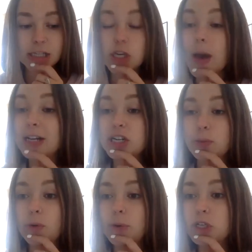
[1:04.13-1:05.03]
So actually
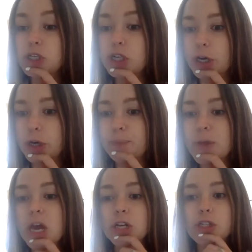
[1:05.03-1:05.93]
what we're going to do,
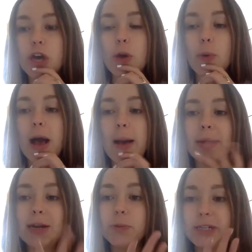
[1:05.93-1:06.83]
so um, a
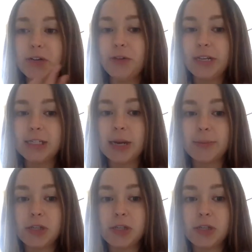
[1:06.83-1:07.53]
little bit different this time.